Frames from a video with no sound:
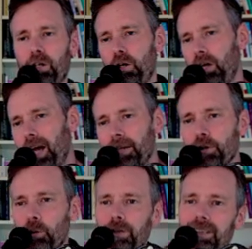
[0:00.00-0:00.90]
I
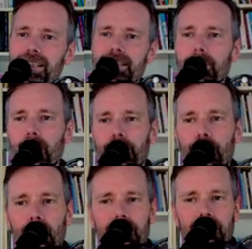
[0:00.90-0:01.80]
notice this among
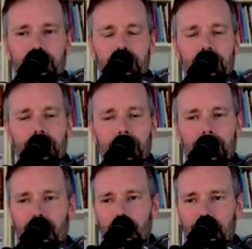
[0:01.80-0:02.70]
yoga teachers
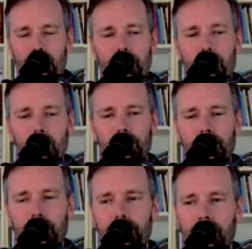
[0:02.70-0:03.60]
sometimes. We will
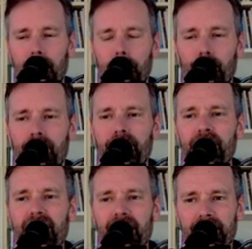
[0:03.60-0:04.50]
start to
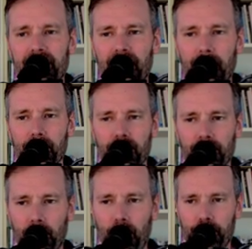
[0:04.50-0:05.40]
abbreviate the names of
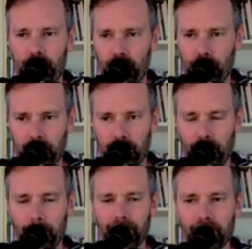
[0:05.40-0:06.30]
postures a little
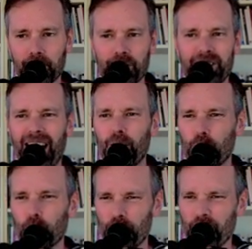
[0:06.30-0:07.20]
bit.
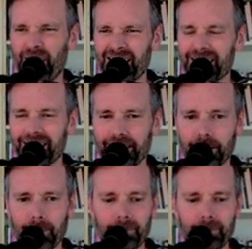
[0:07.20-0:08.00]
Downward facing.